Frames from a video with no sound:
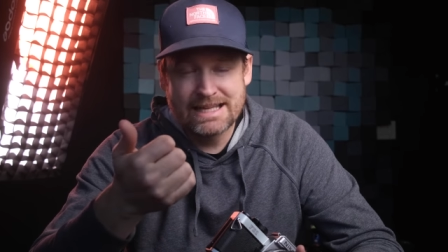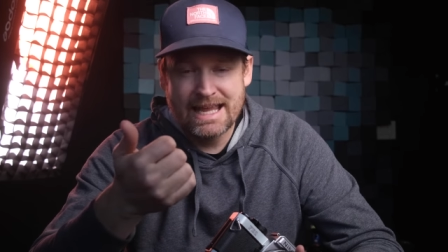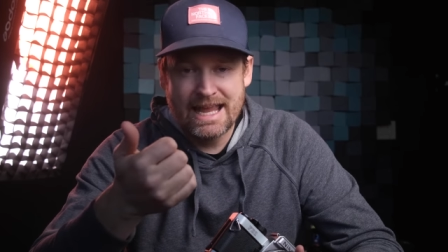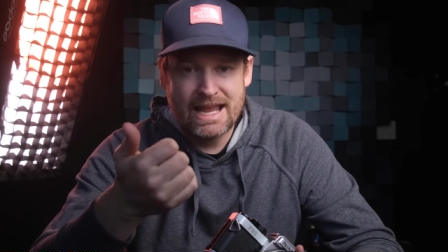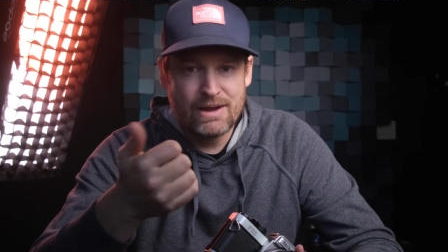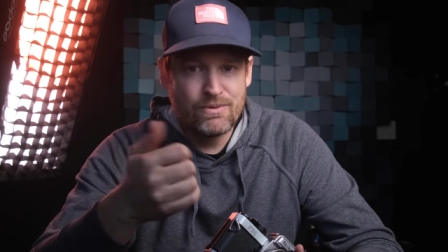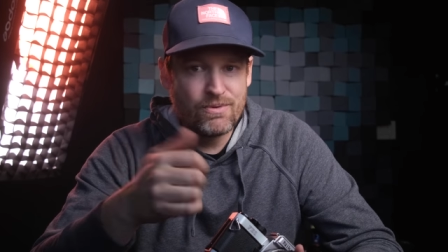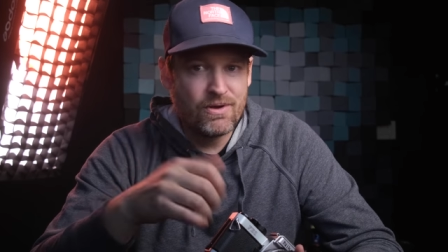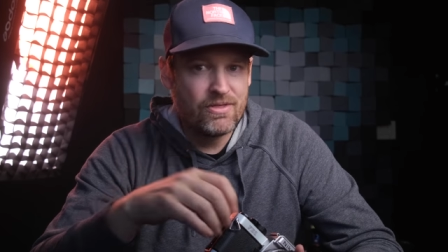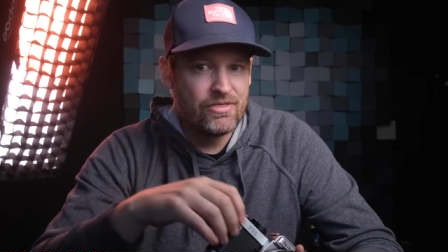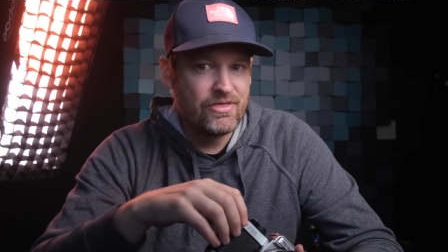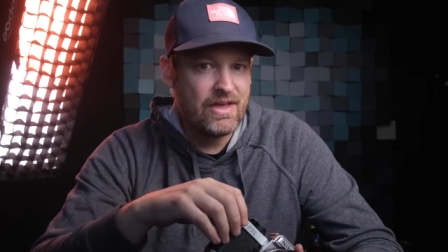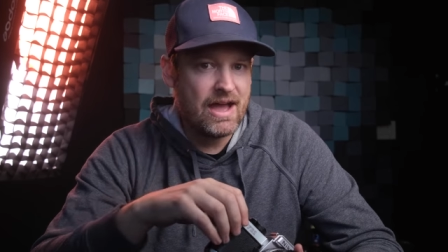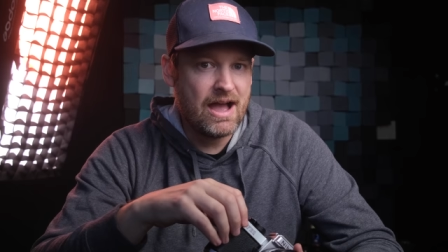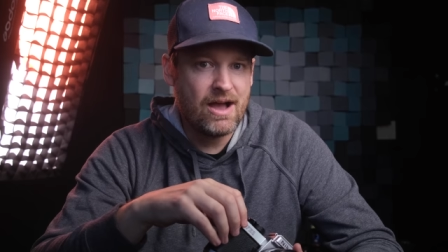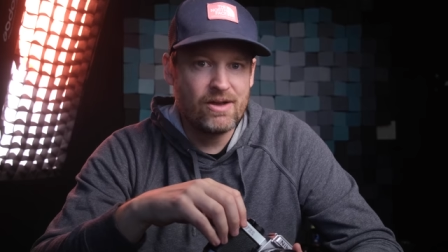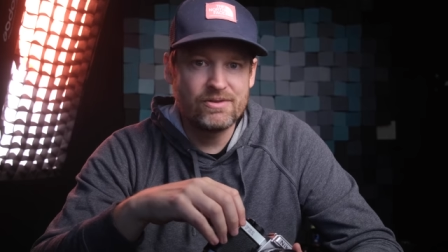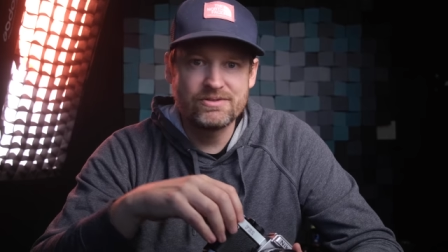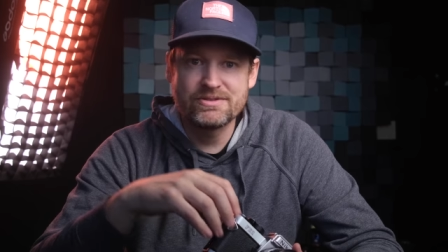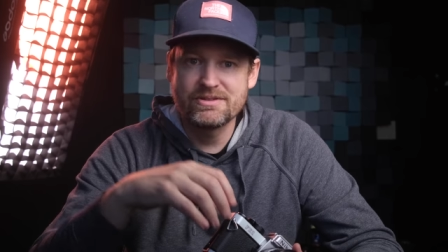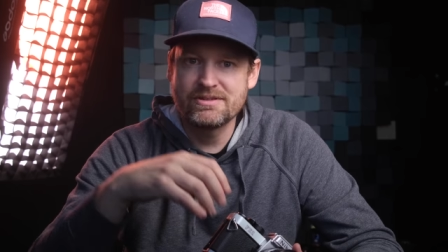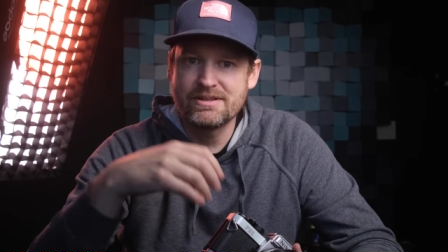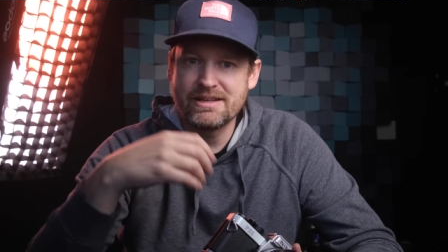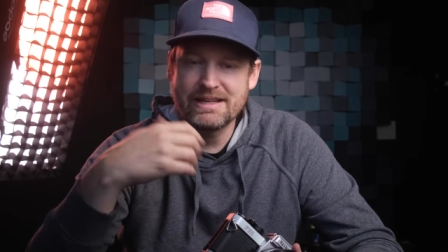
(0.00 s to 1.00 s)

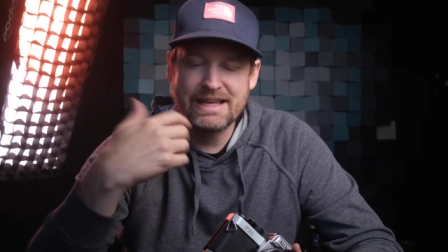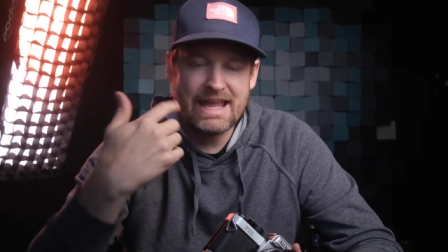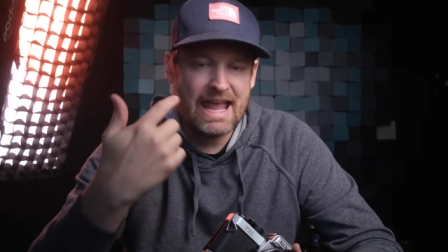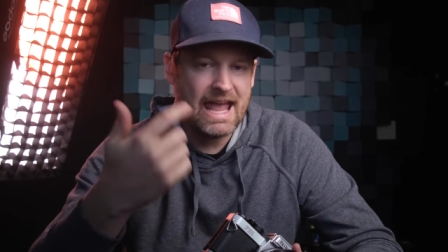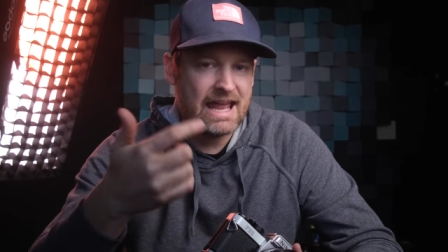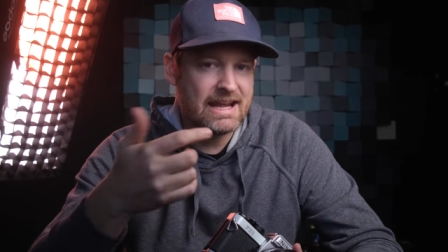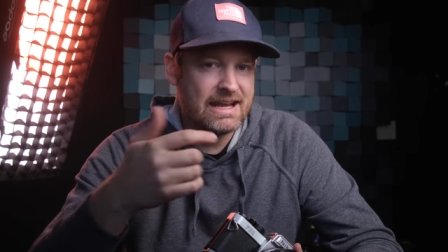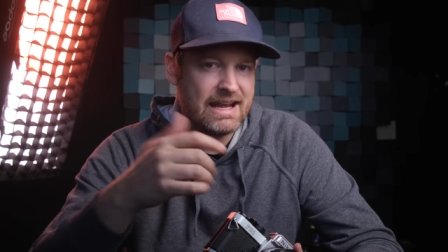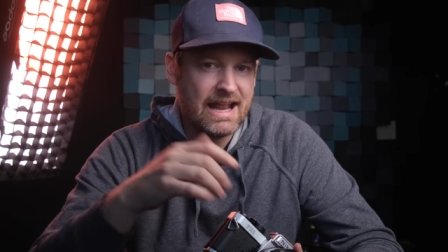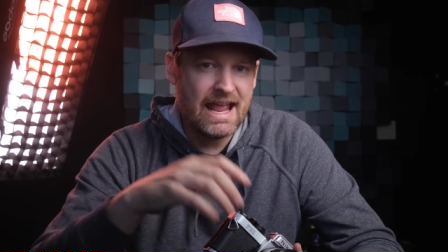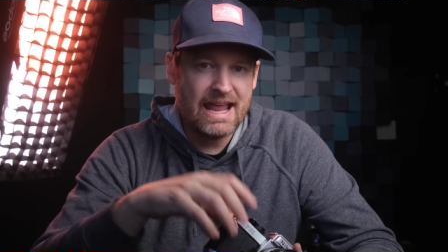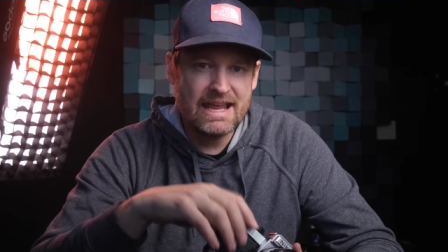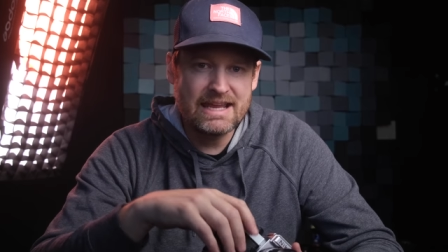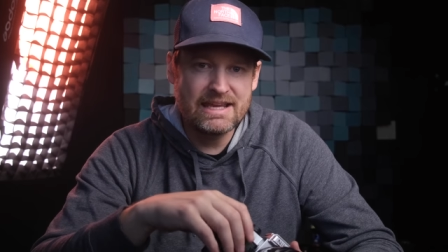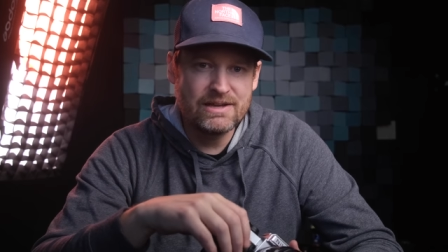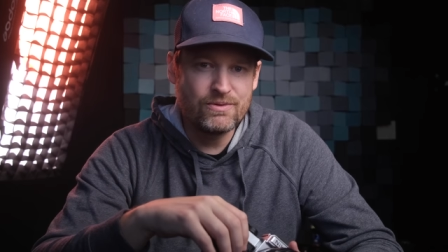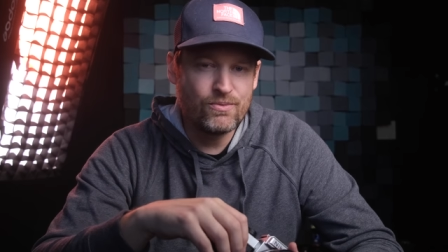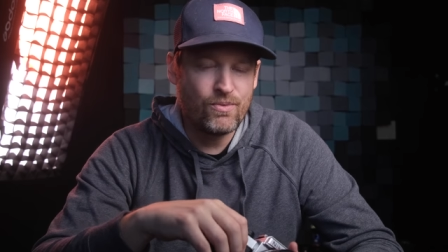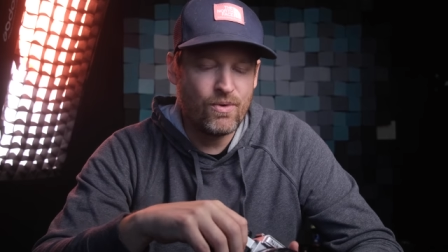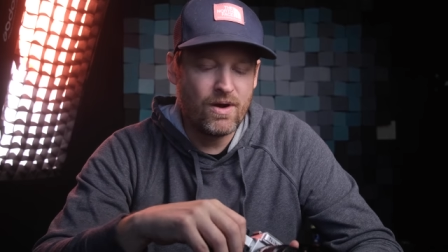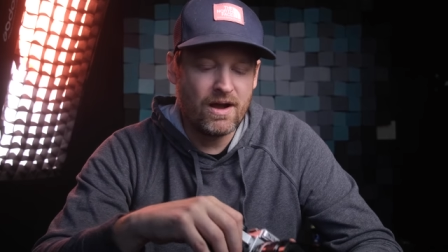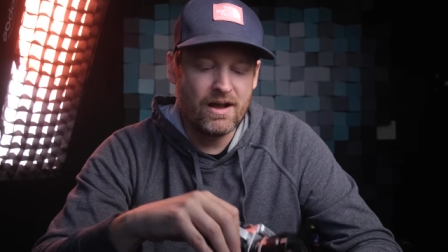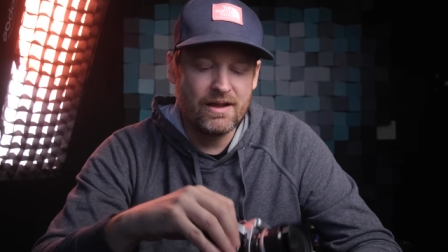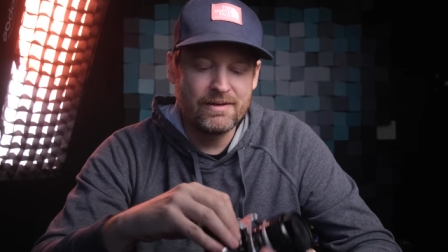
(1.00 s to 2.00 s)
K1000, a Canon
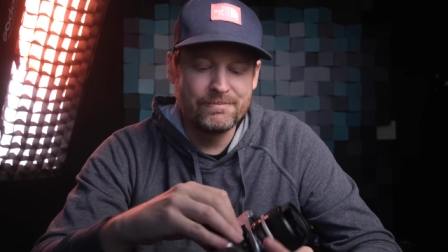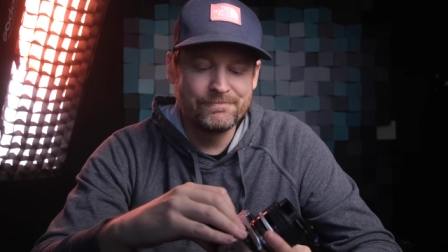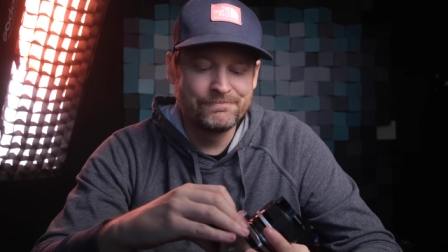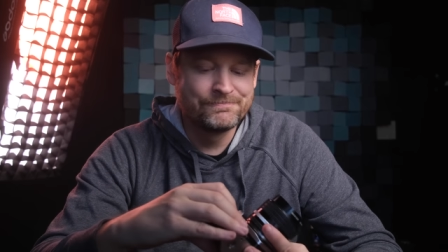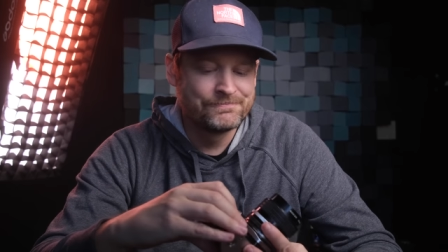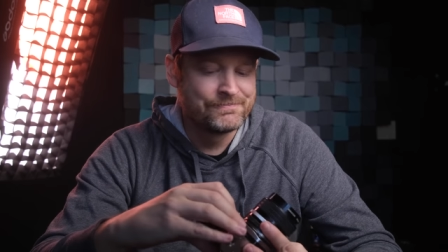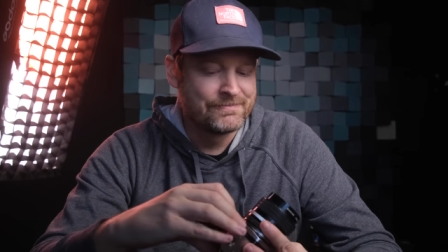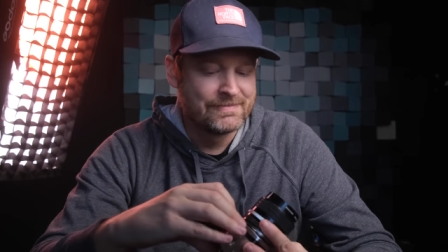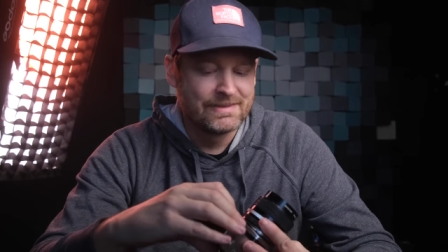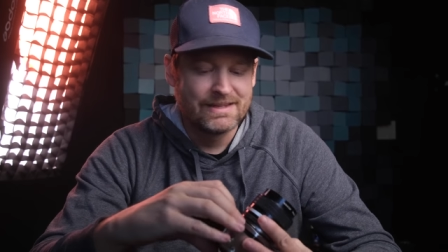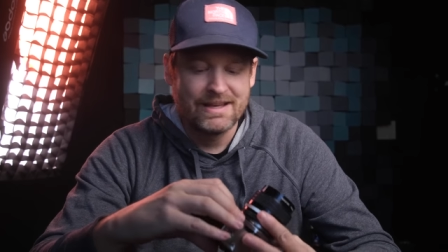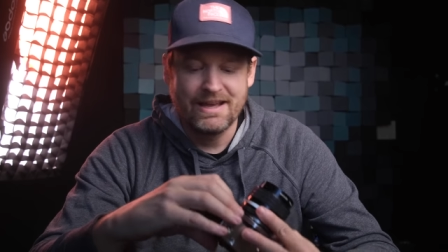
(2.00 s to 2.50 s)
AE1,